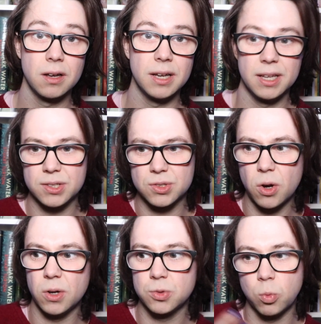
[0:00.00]
It is
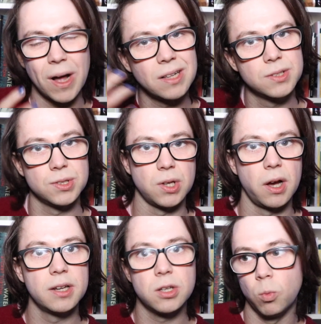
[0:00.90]
not as well
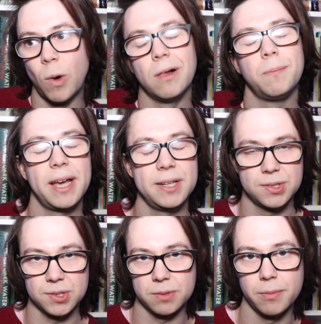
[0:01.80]
designed and well
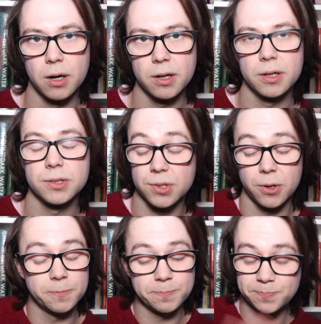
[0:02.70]
paced as the manga,
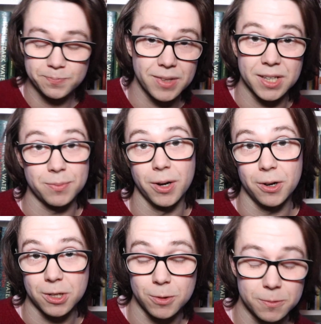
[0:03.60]
so that's my
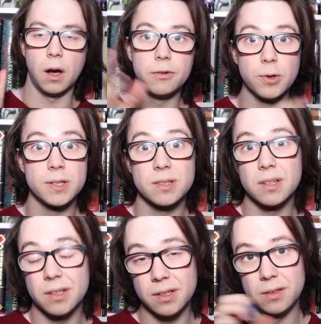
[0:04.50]
argument. I've
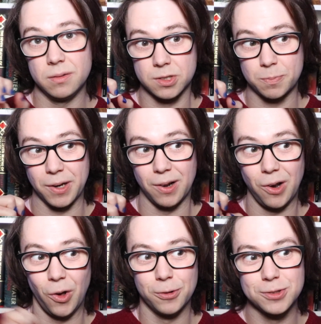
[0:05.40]
recently spent a
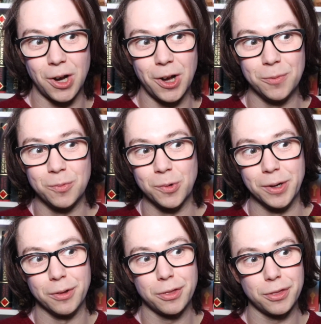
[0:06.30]
lot of time
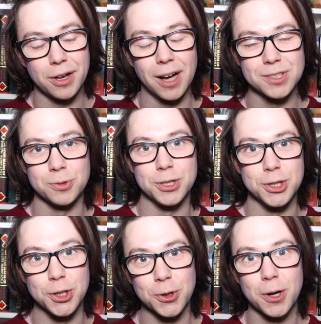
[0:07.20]
with Kazuo
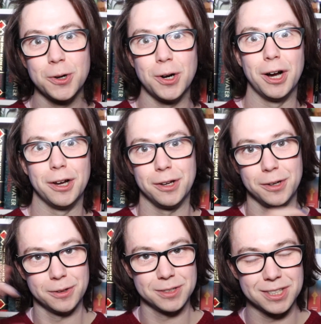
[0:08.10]
Ishiguro.
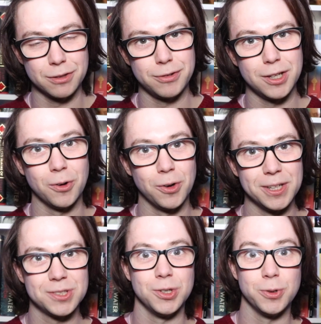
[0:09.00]
I did a video on
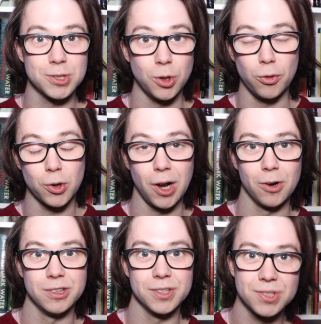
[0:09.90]
his newest novel,
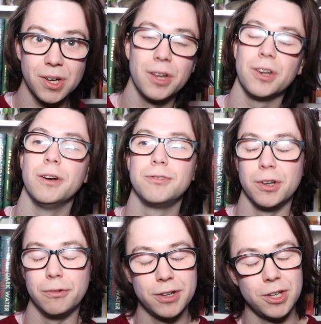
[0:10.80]
Clara and the Sun, and I've
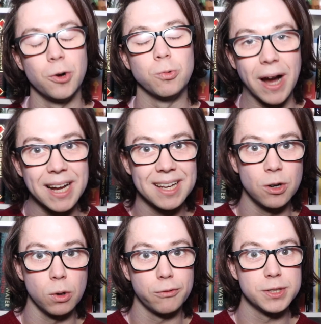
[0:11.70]
done a video
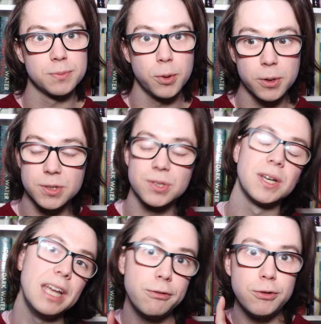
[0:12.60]
ranking all of his books.
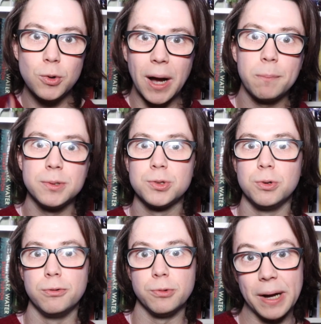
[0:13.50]
If you happen to
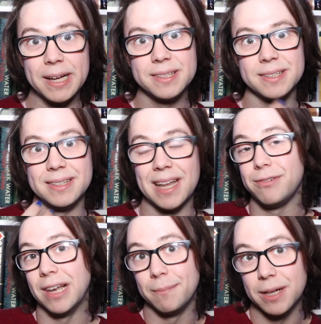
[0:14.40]
have read
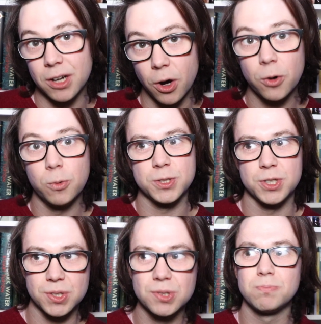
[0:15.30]
Never Let Me Go, which
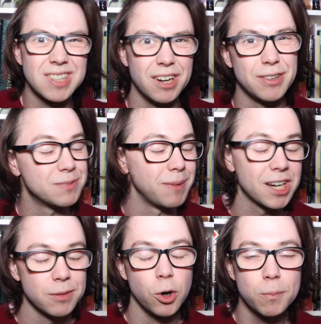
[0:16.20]
is kind of his
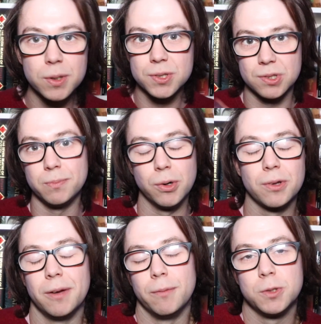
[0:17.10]
magnum opus, the book
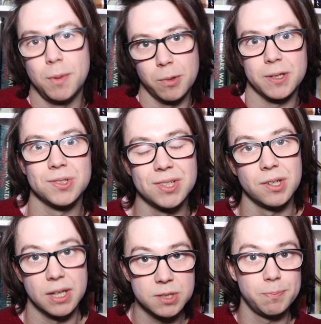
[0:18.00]
that most people
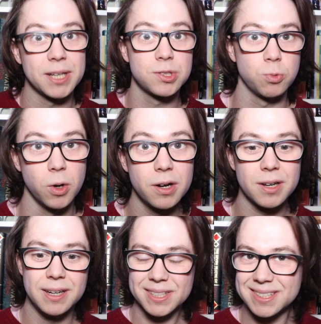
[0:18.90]
consider his best
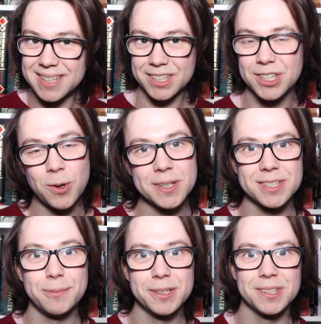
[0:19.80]
work, this is actually quite
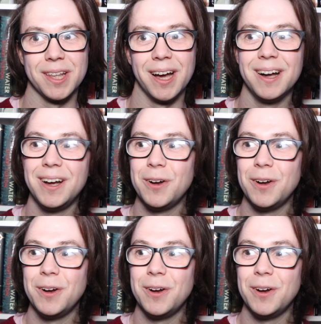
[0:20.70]
similar to that.